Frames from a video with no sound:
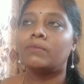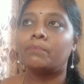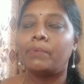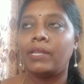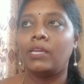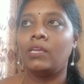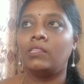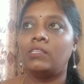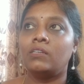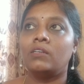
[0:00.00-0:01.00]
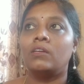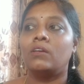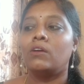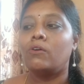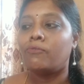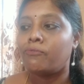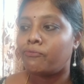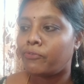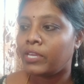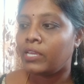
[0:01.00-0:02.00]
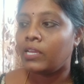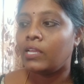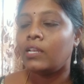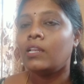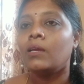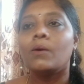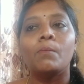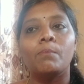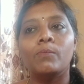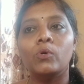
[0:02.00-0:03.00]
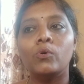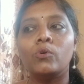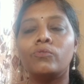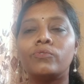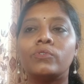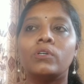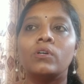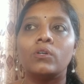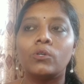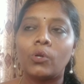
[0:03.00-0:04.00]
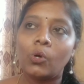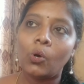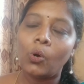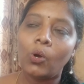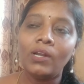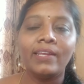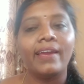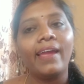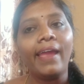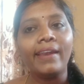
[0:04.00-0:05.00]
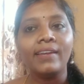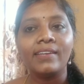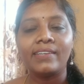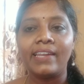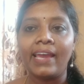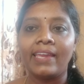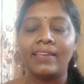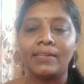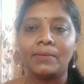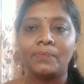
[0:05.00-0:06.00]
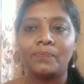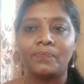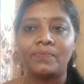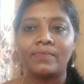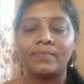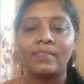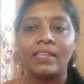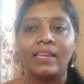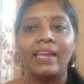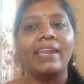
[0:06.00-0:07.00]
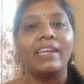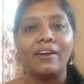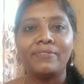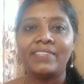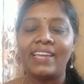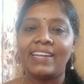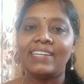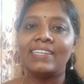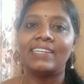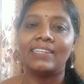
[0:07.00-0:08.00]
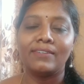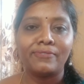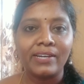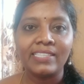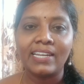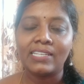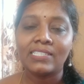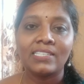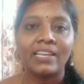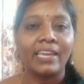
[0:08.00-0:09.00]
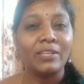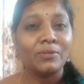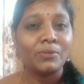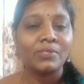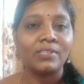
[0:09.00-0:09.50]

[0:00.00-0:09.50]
breathe, feel, move, grow old and die. And after that, father asks, can you